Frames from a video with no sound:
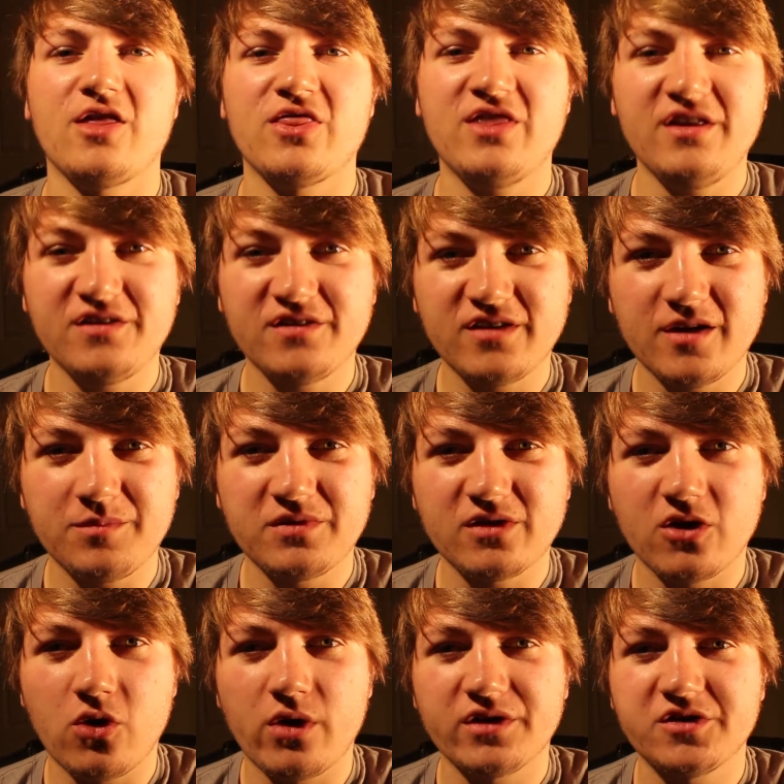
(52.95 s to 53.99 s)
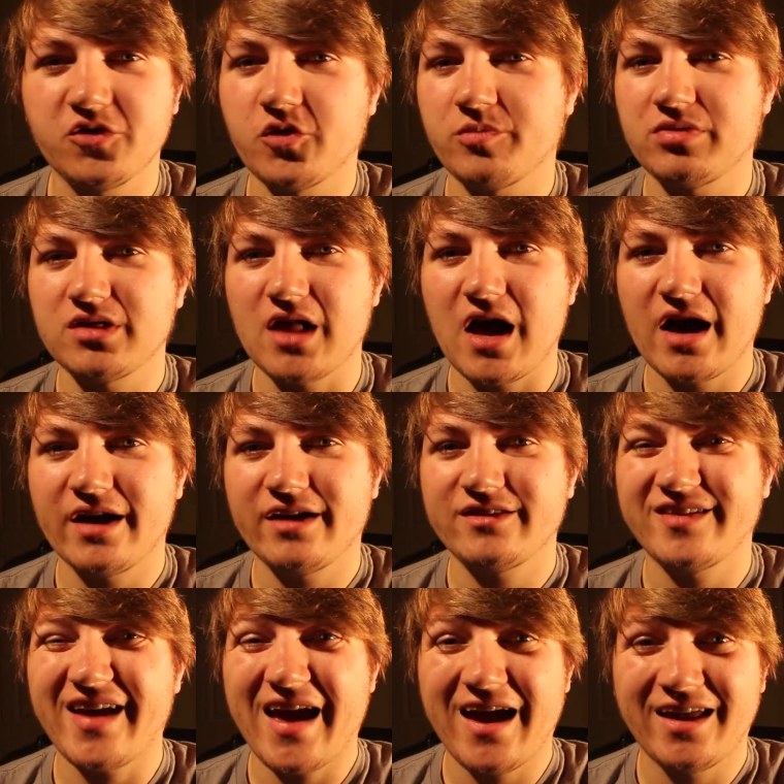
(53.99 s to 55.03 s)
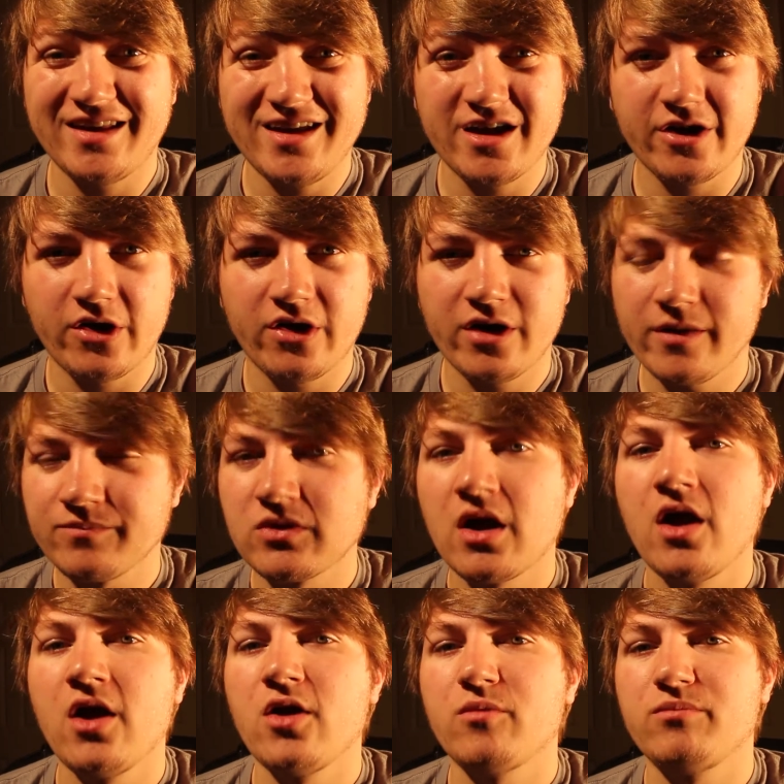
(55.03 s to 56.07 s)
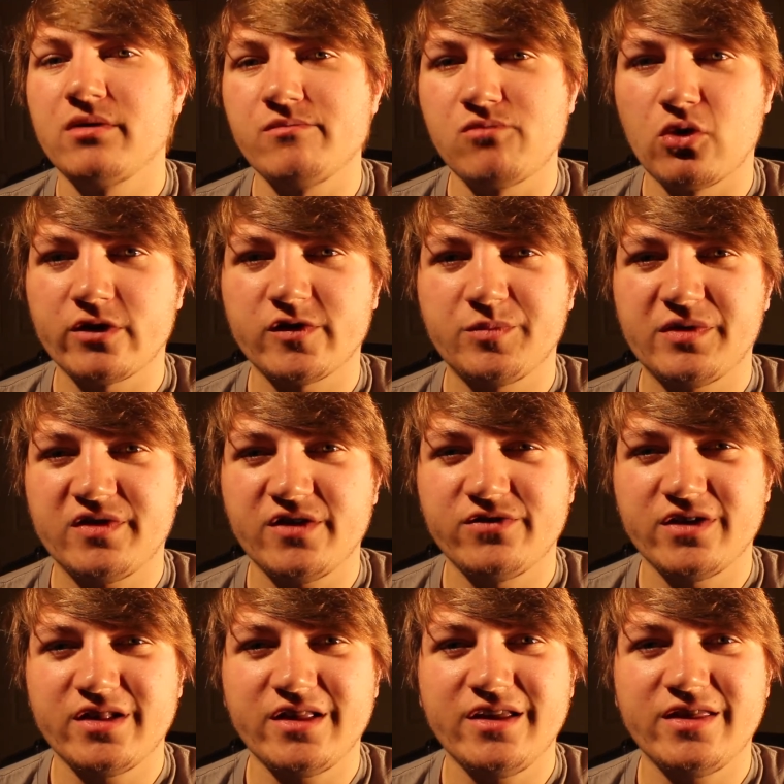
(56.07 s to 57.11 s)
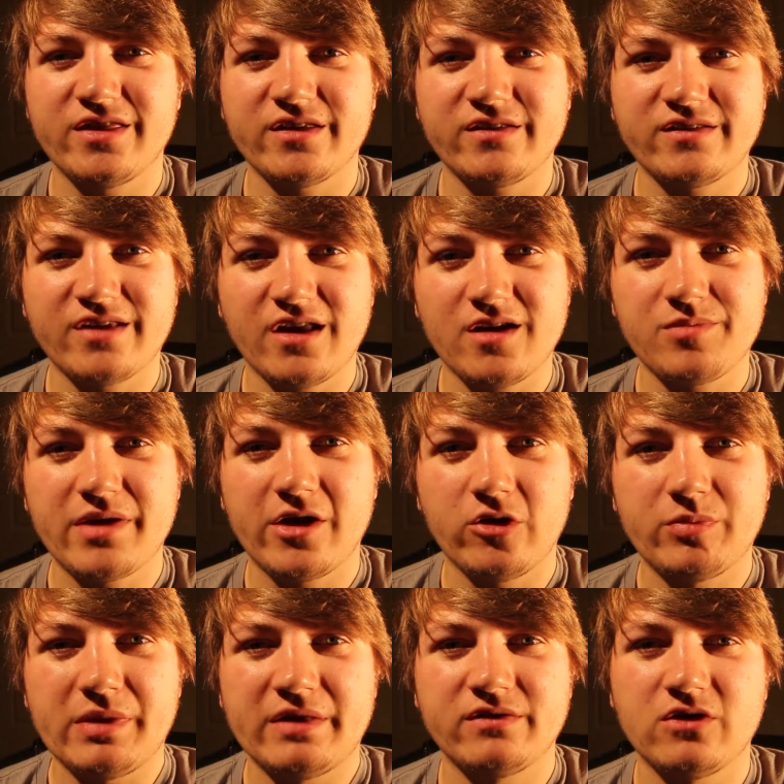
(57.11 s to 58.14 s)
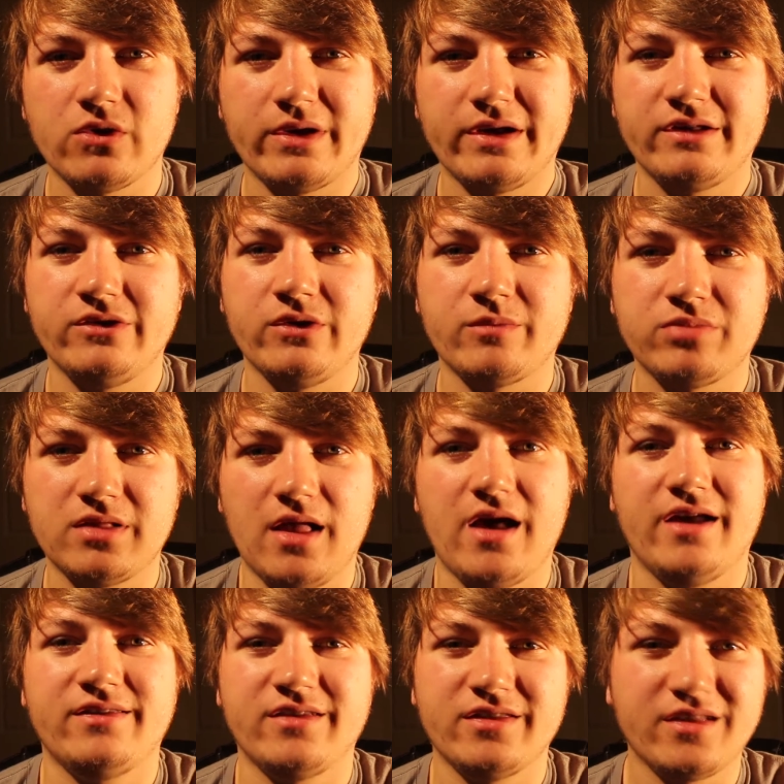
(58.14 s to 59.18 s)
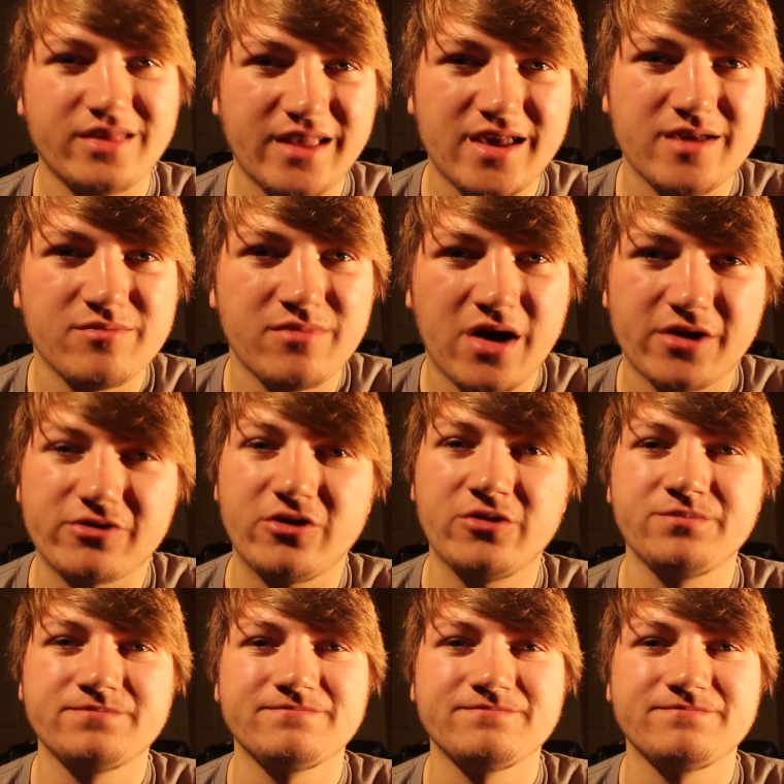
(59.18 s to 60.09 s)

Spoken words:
These tips are going to apply to any car, but more specifically the setup help is going to apply to the late model.